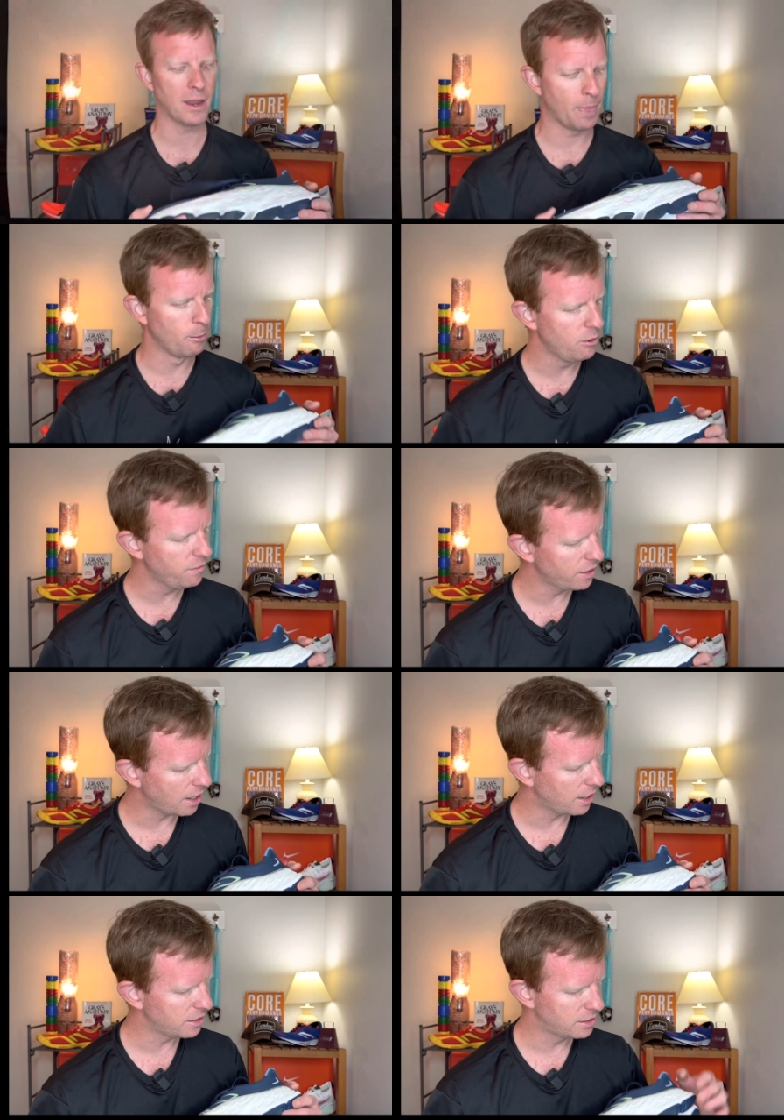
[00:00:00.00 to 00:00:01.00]
moving
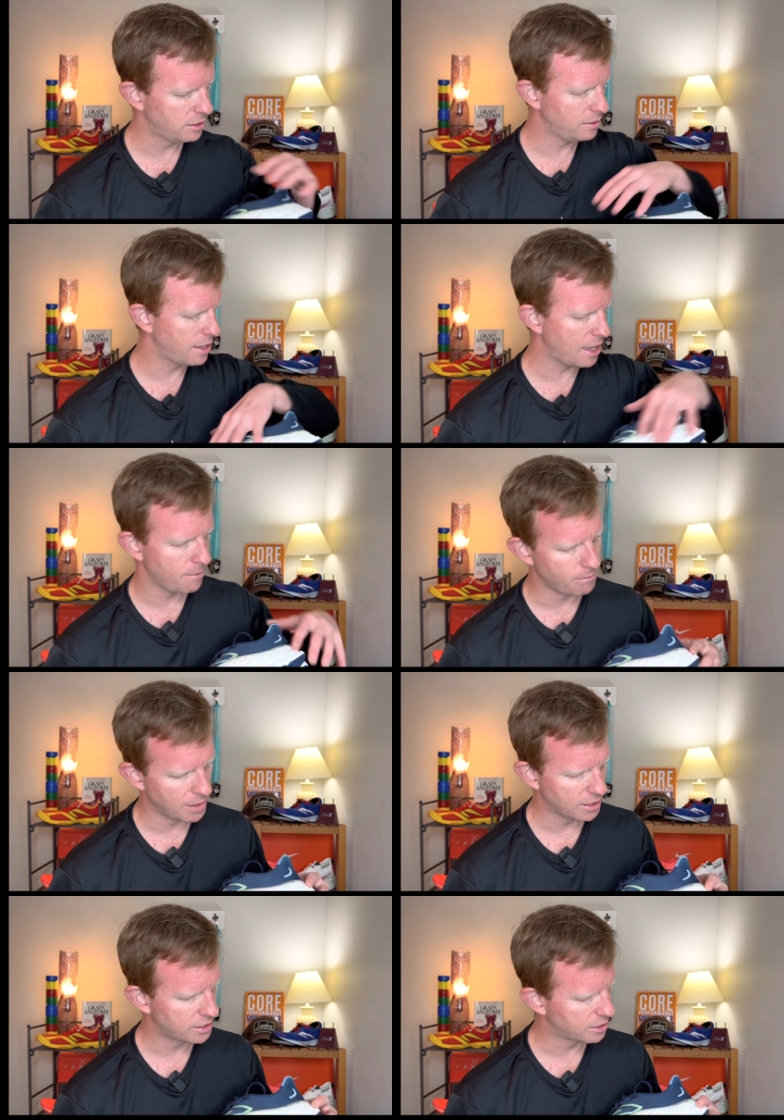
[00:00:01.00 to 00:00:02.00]
on to that
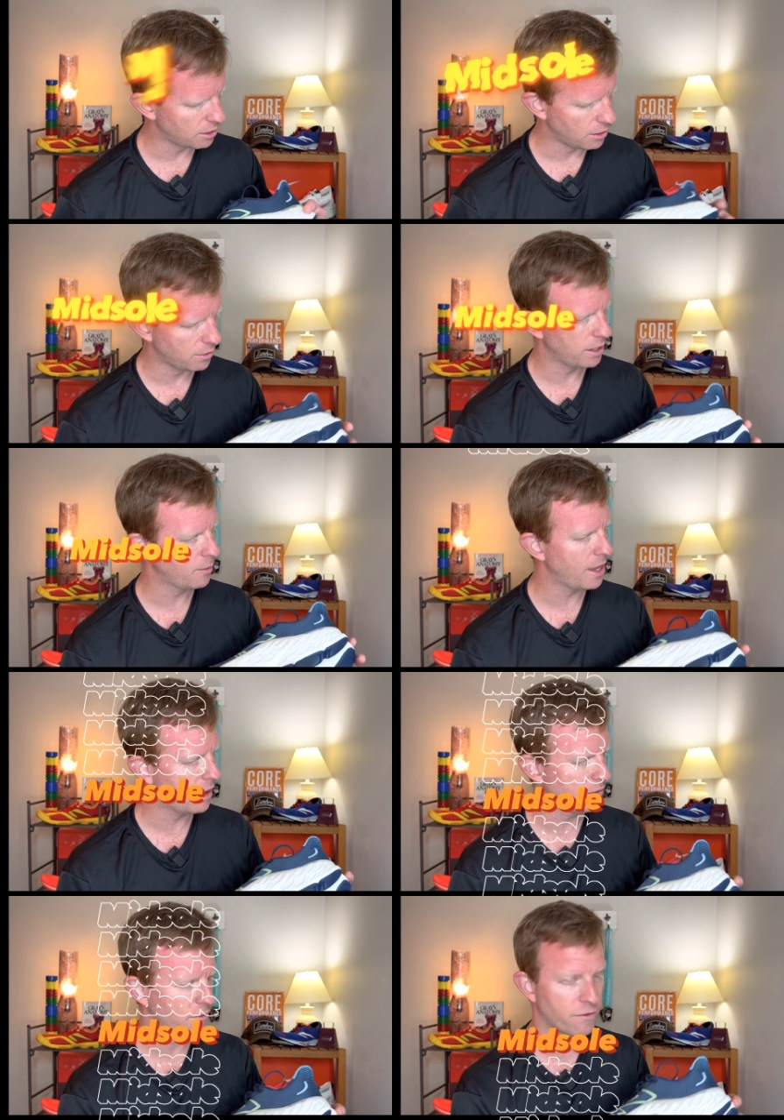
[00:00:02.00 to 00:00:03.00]
midsole. Here we
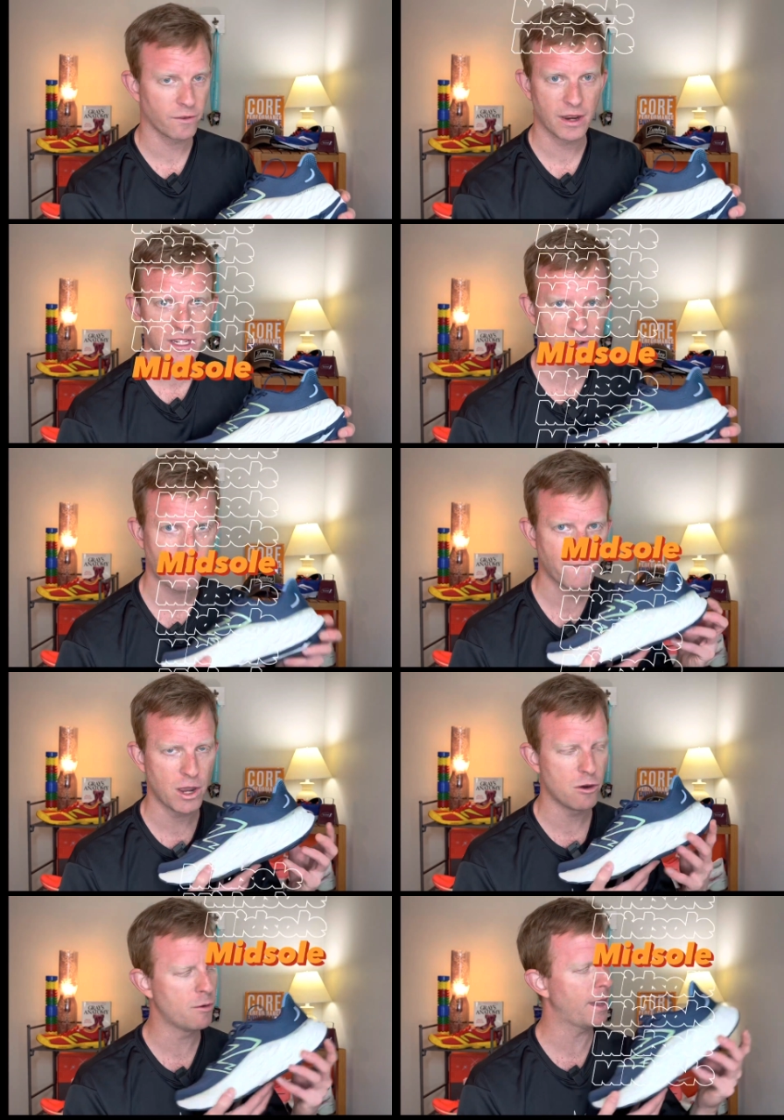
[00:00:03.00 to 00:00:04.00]
have the Fresh Foam